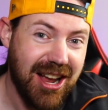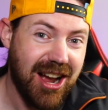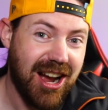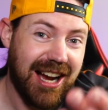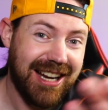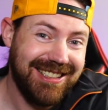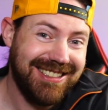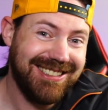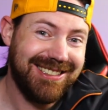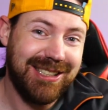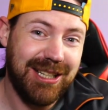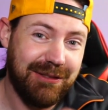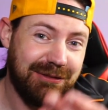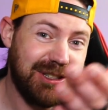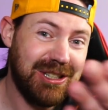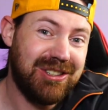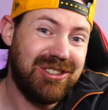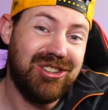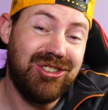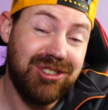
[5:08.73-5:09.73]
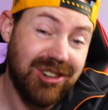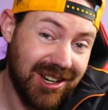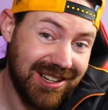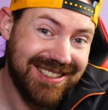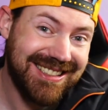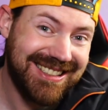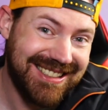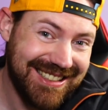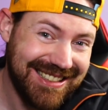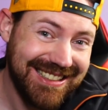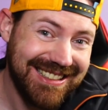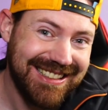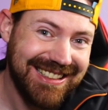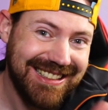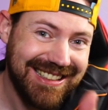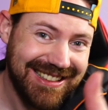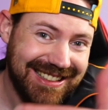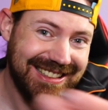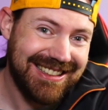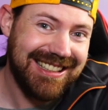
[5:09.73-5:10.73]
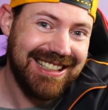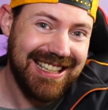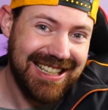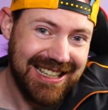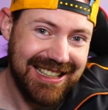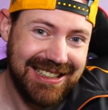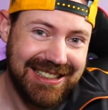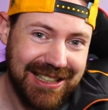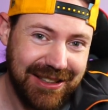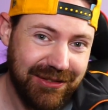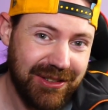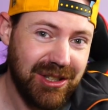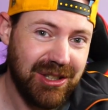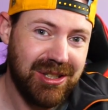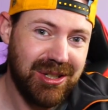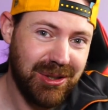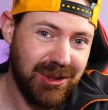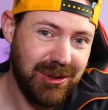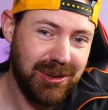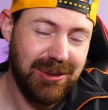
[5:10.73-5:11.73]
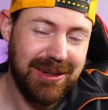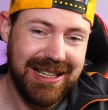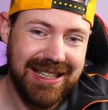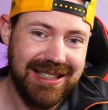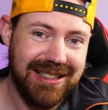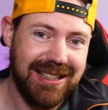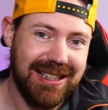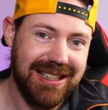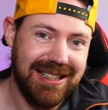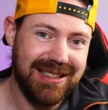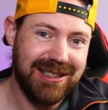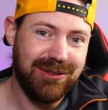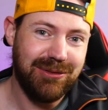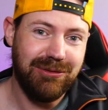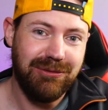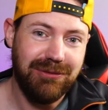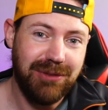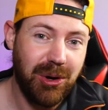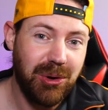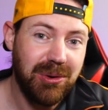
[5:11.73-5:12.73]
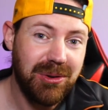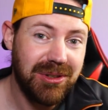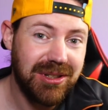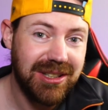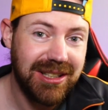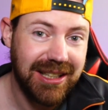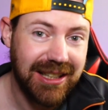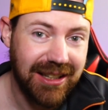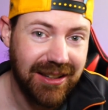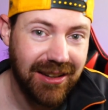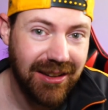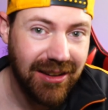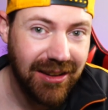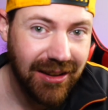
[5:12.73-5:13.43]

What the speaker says: I just have to trust that the A7 II is focusing